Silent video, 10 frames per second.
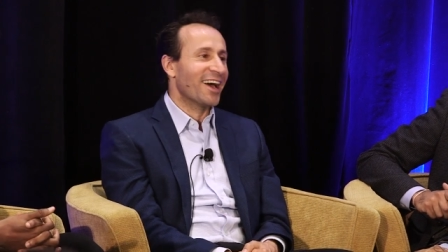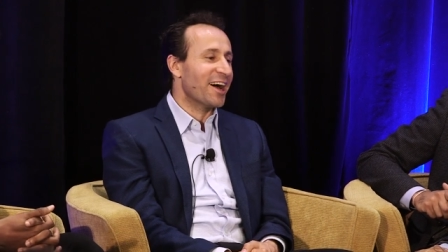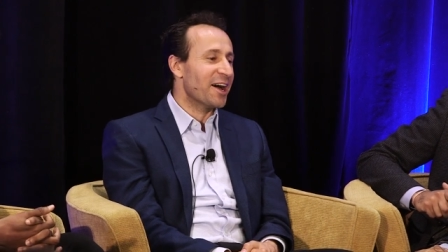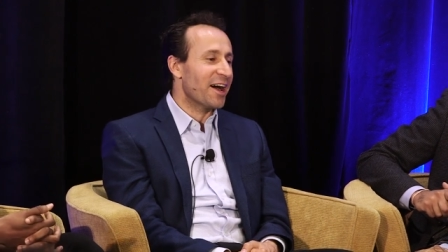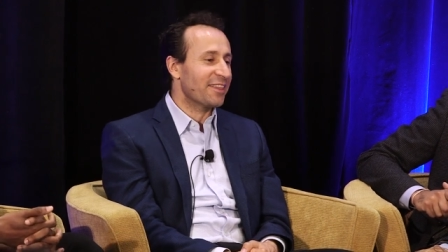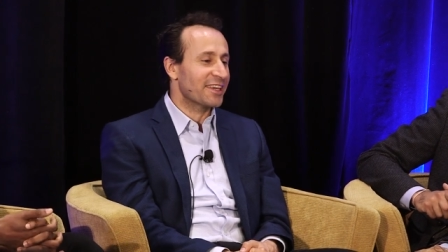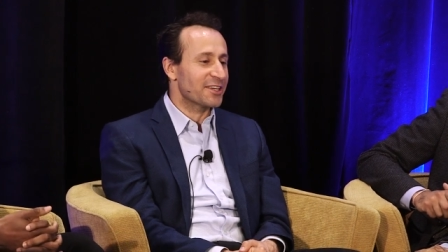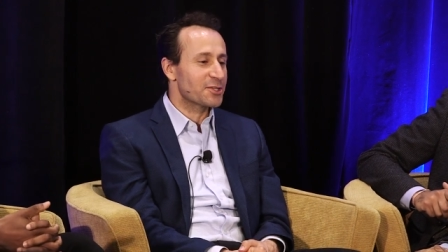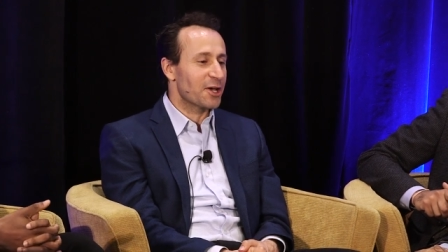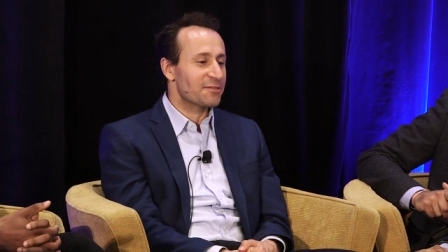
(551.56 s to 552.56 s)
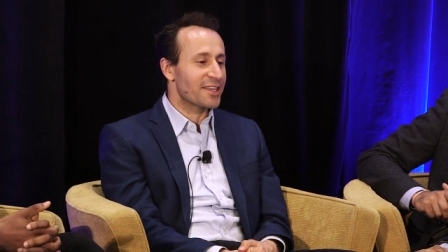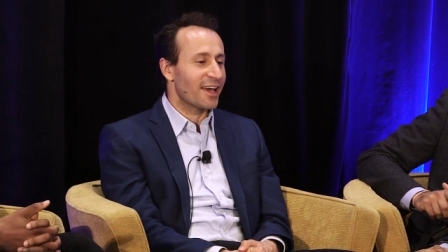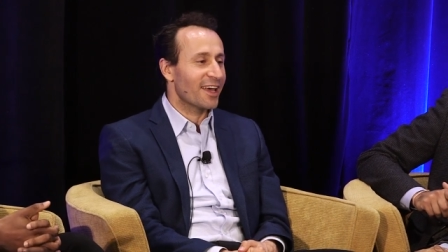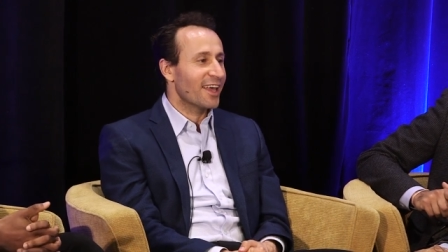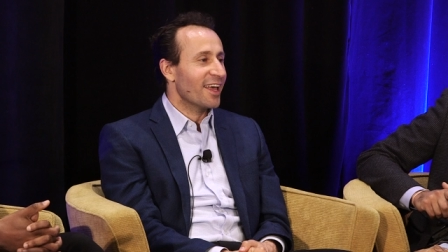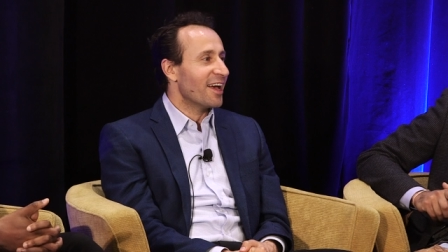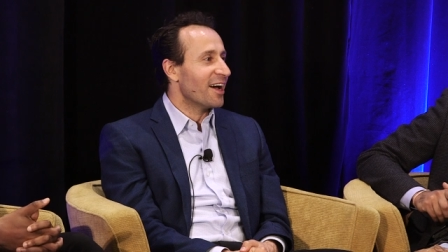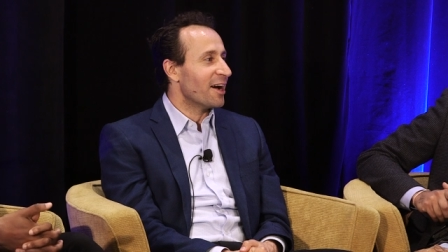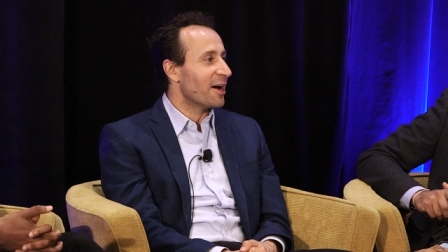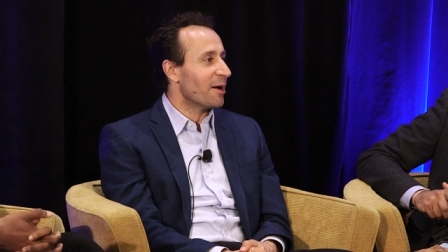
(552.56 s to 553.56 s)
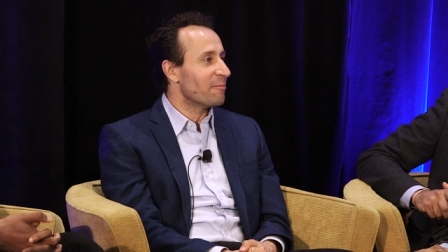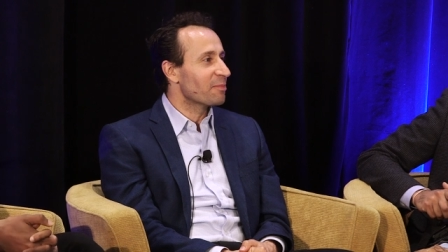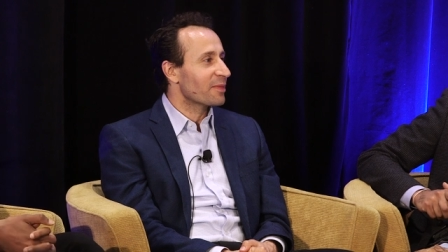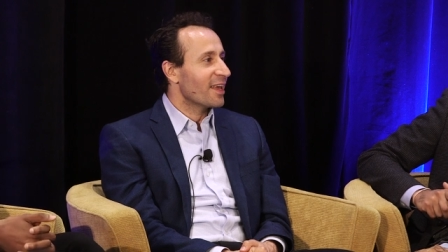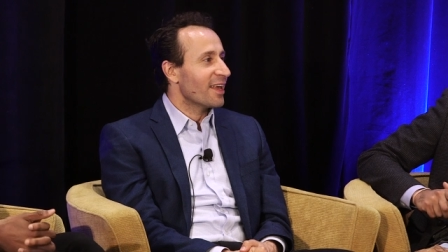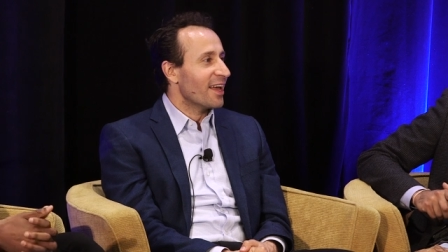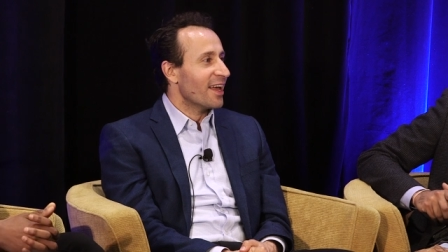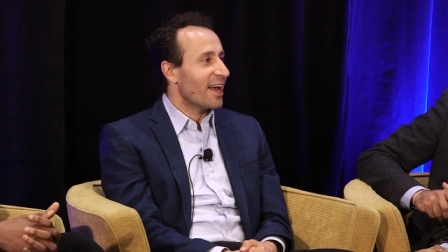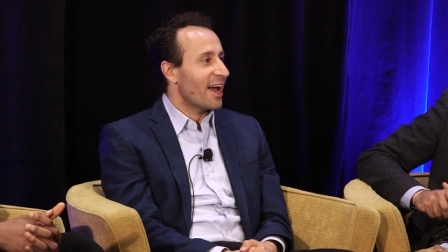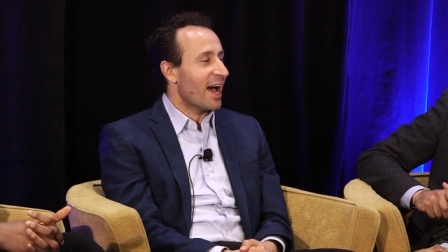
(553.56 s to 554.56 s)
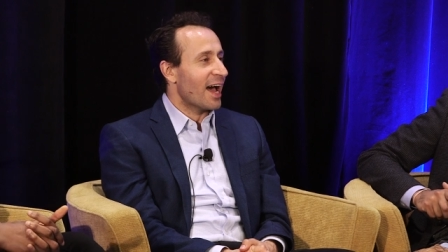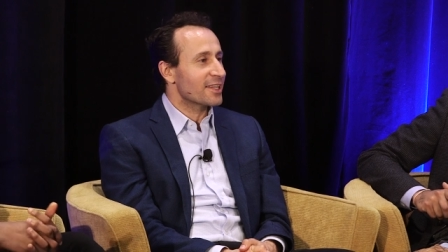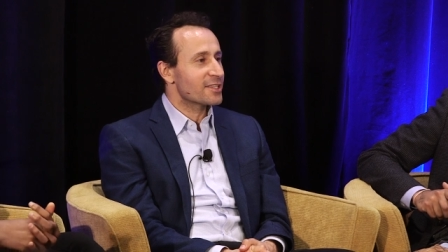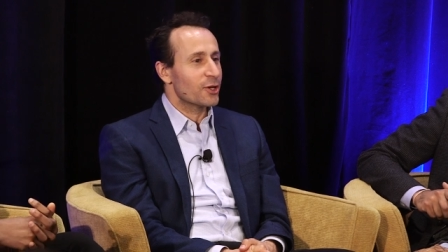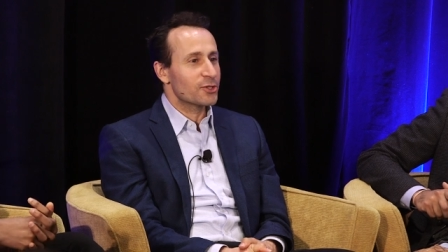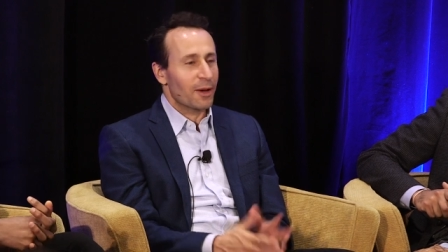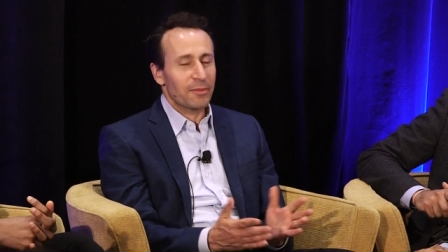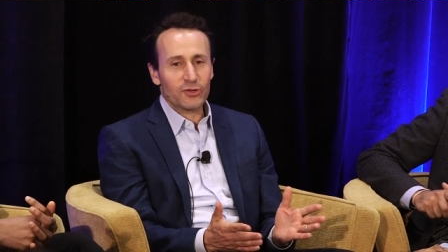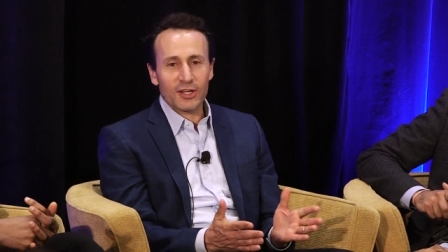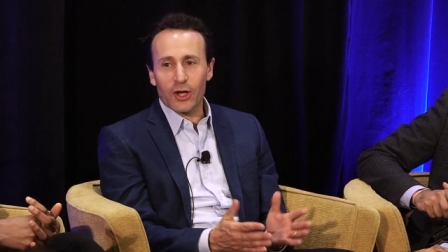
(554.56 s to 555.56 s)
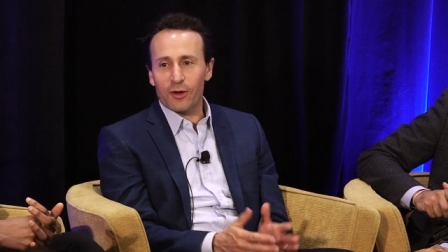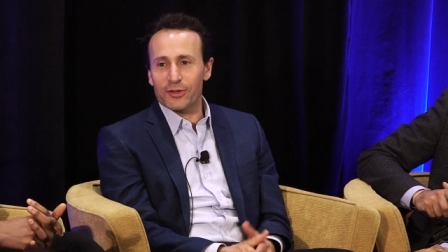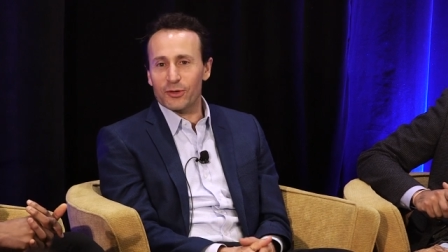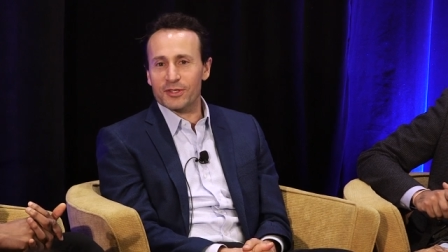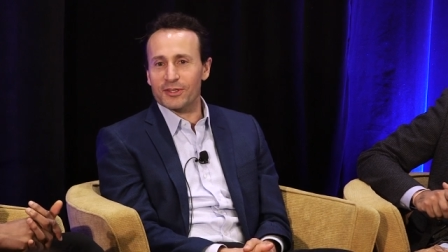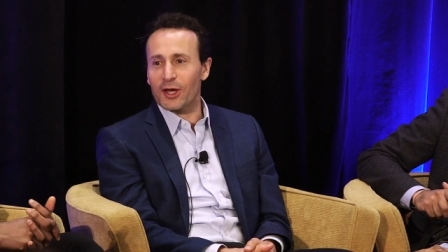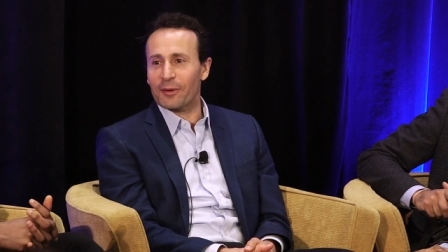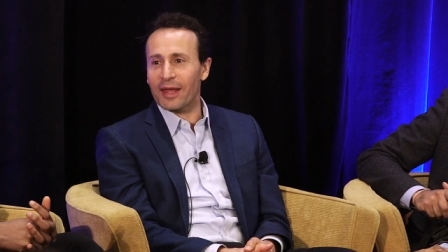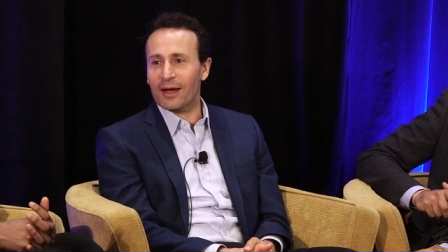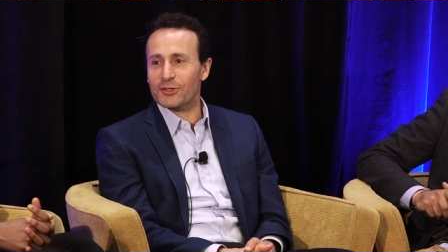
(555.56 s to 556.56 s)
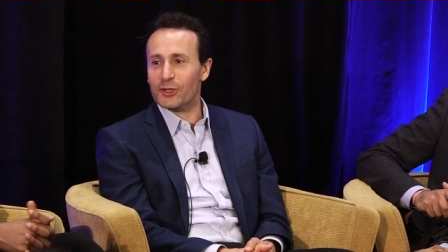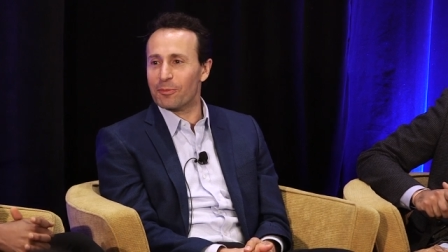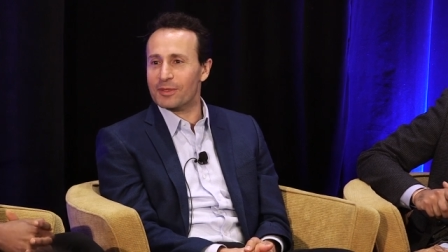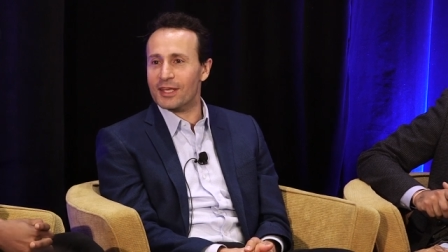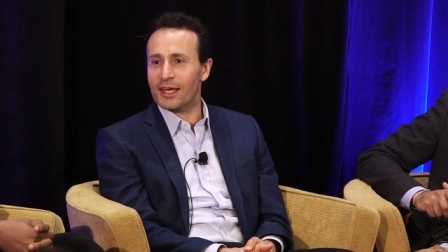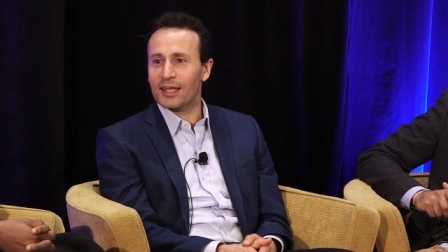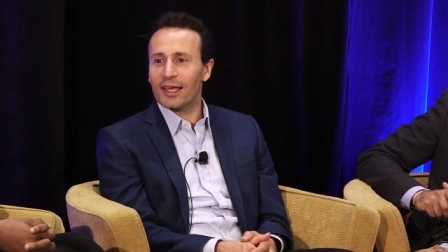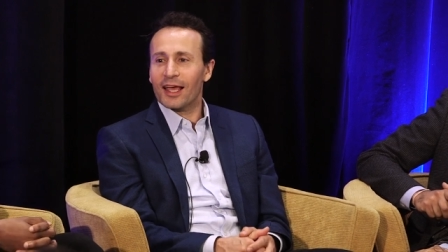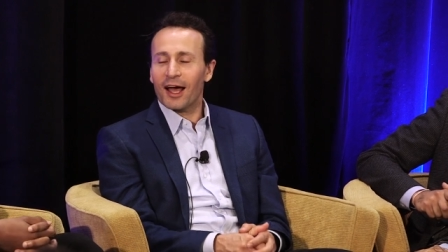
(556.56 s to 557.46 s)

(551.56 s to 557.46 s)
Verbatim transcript: Uh, I think it deserves there. Yeah. Um, and so I'm going to try to overuse the term now to compensate.